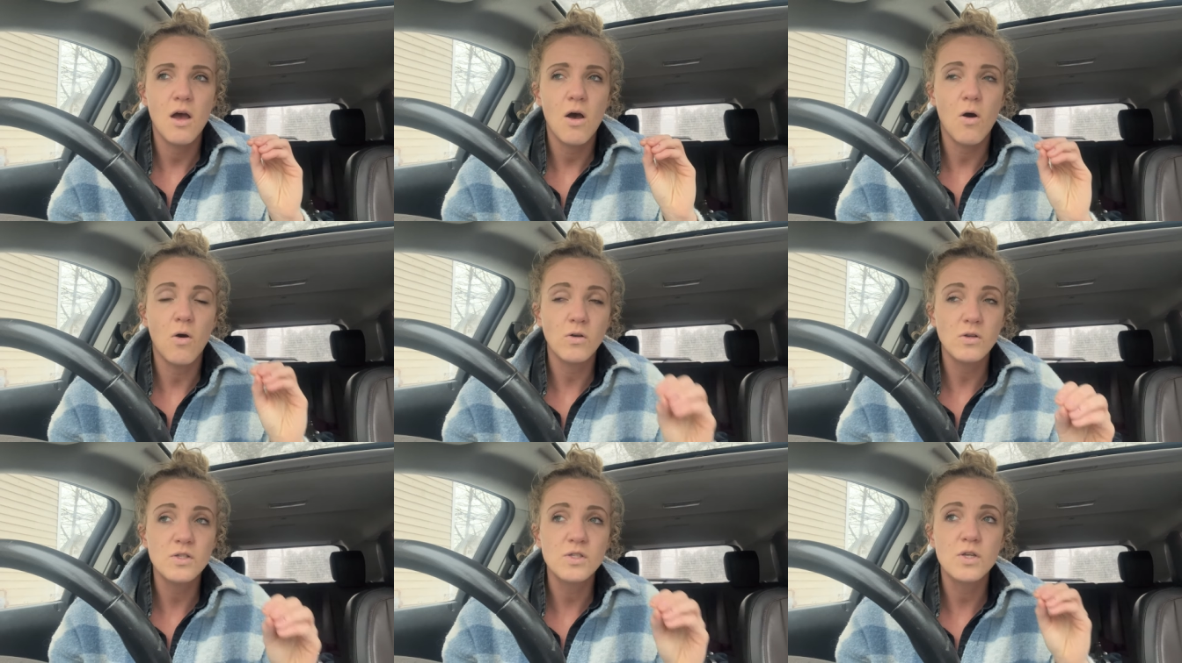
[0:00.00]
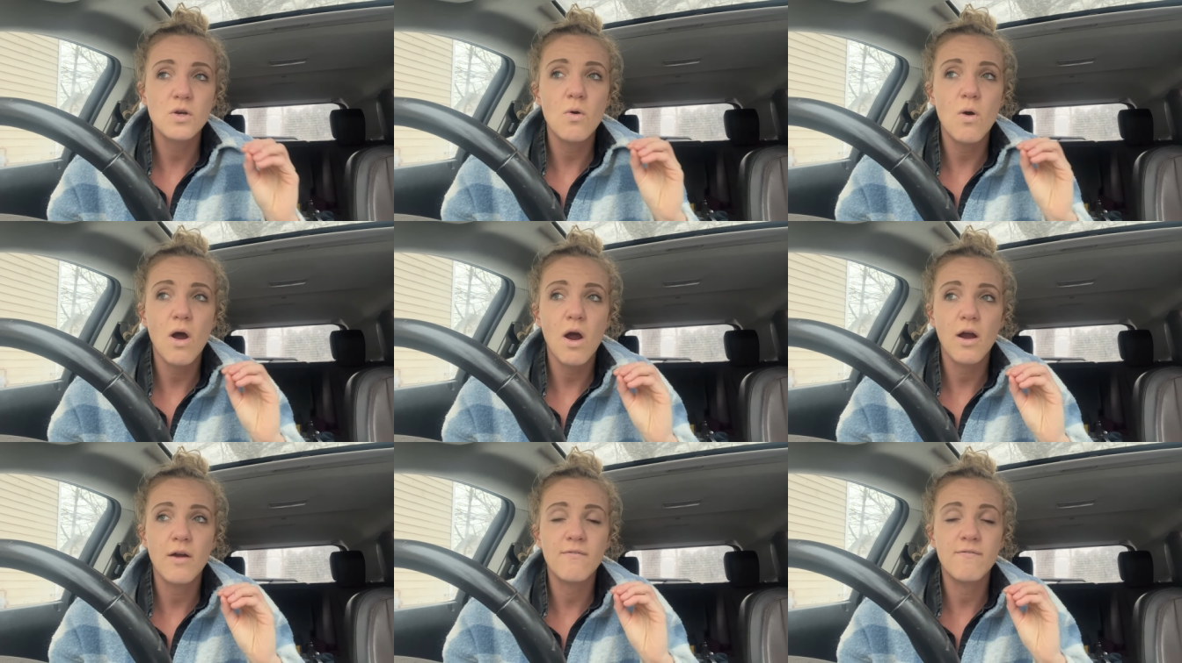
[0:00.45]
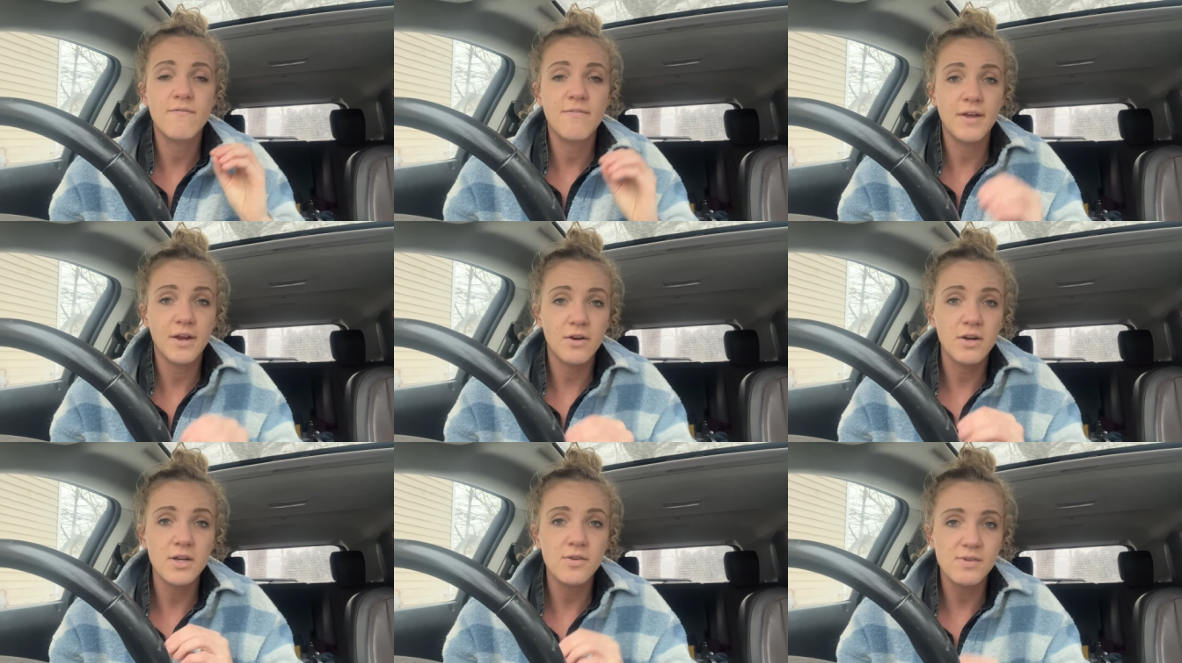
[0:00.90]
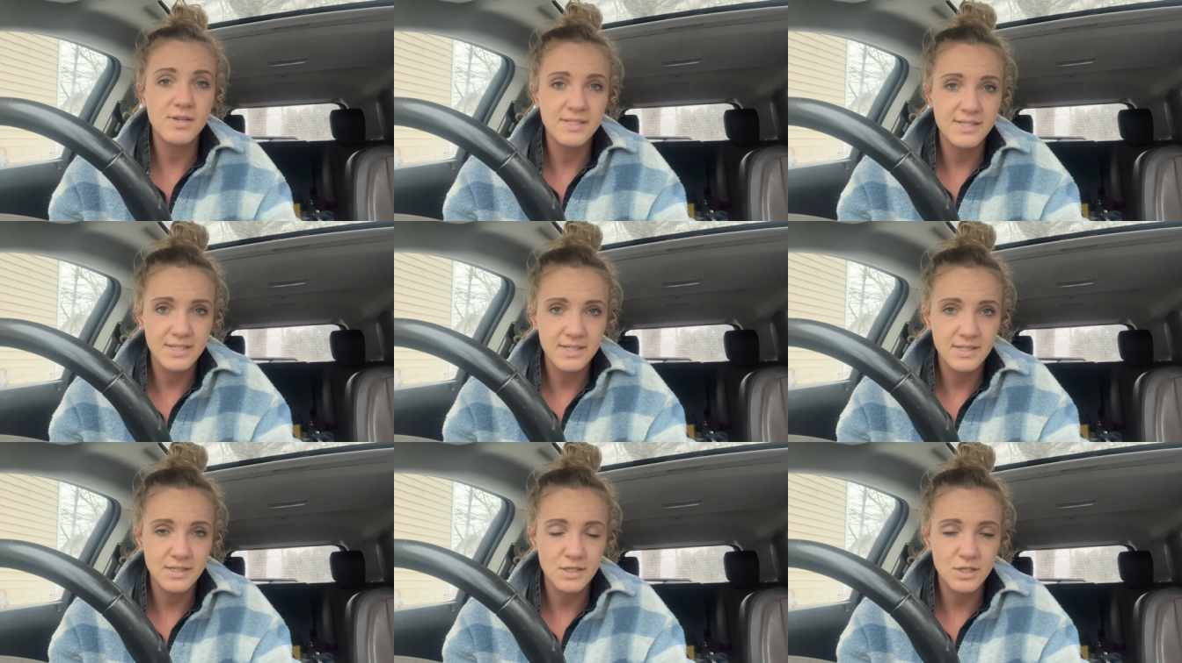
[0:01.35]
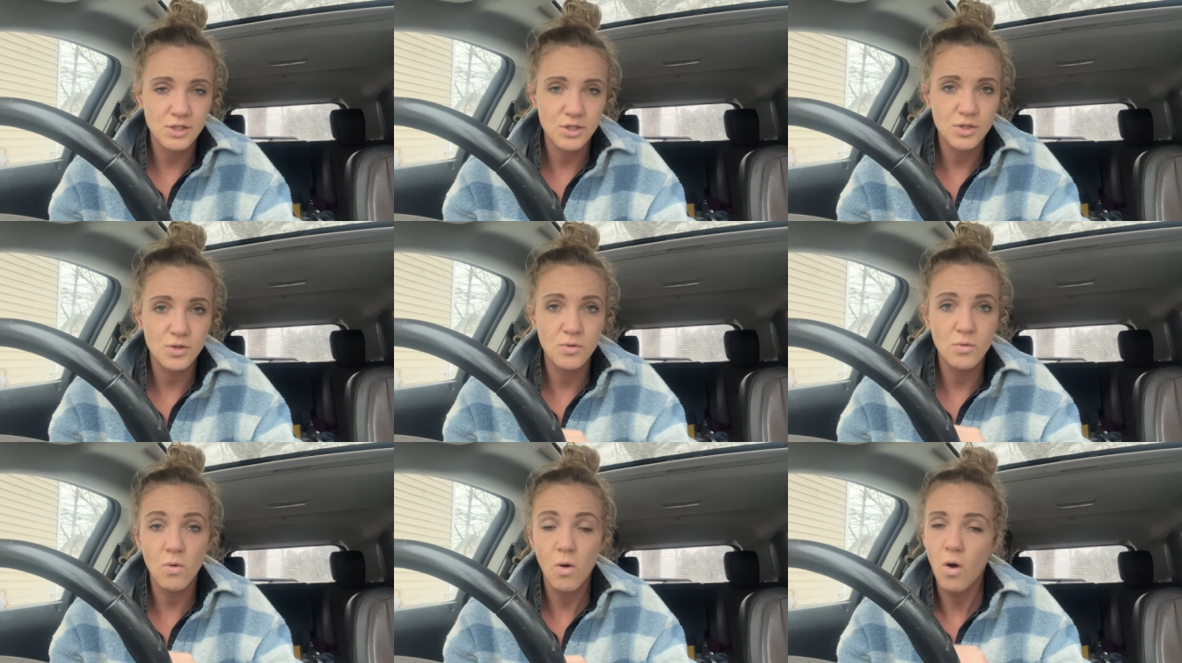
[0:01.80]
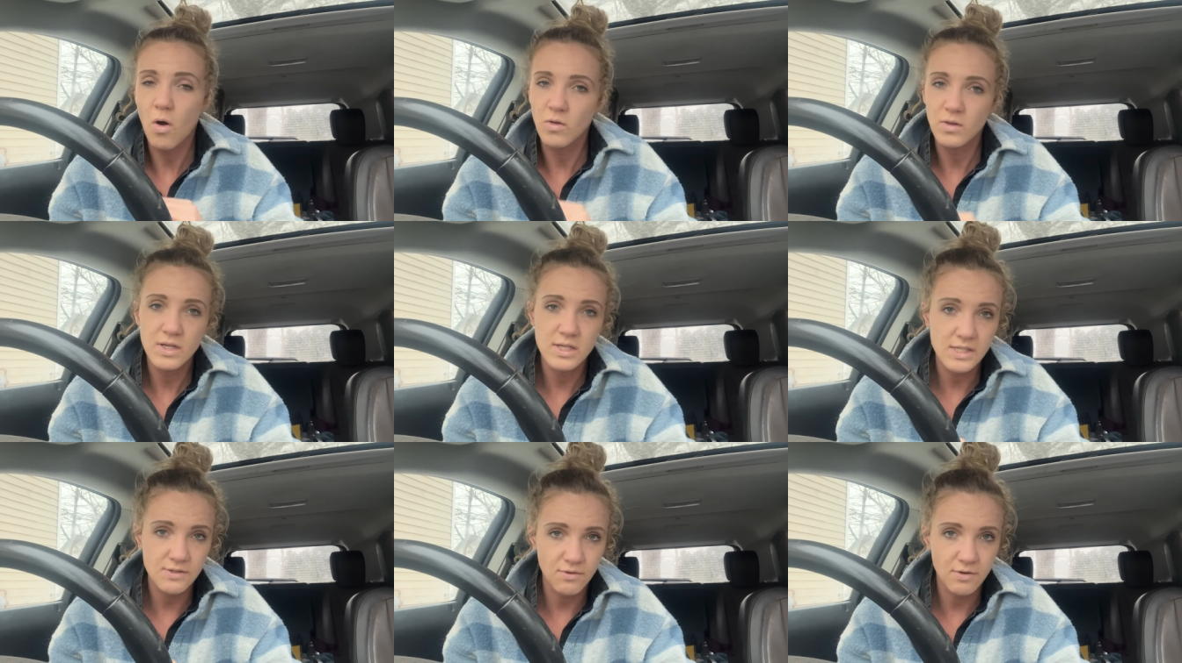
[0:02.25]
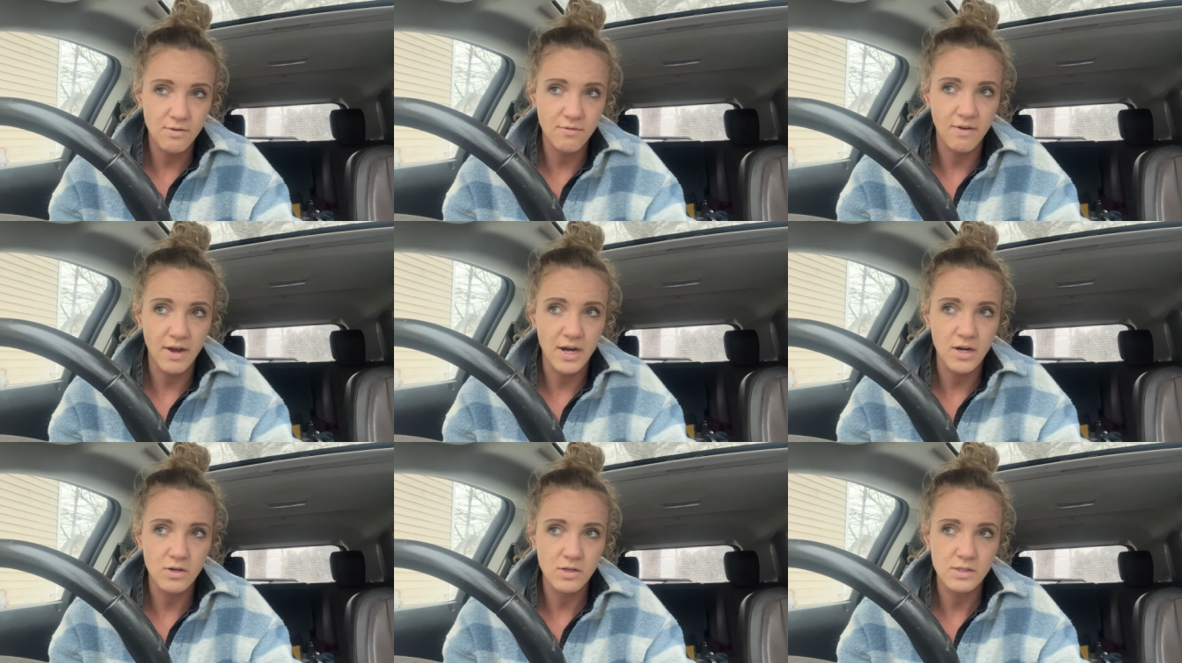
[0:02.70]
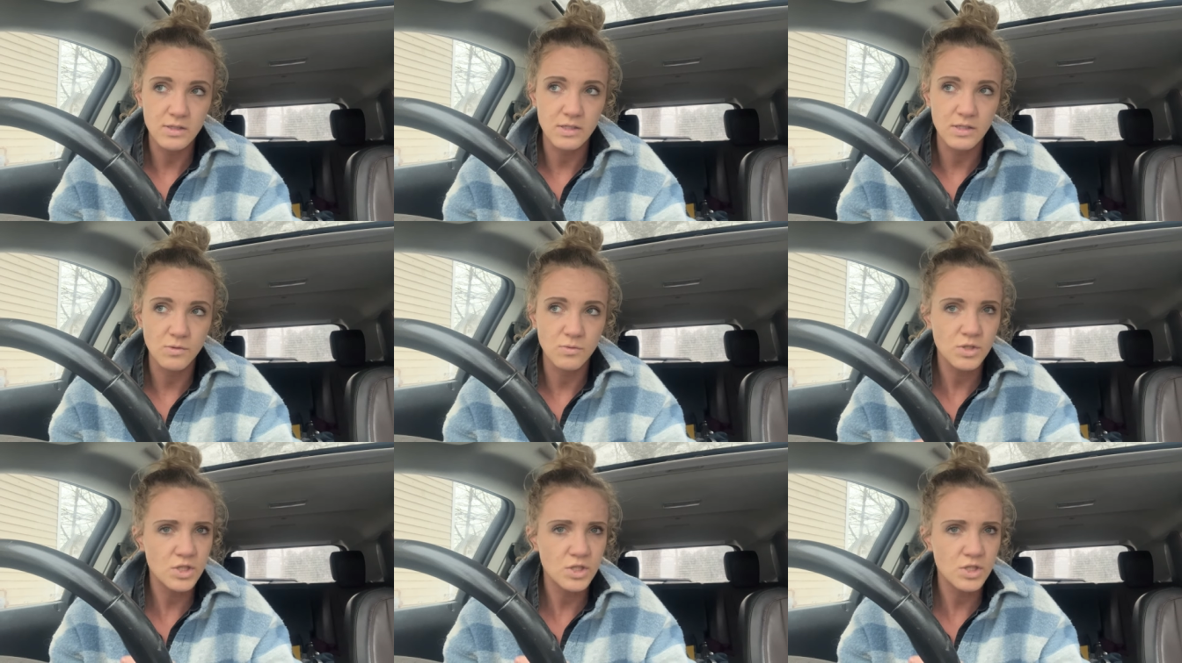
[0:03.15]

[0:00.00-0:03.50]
also are very resistant to all these different viruses,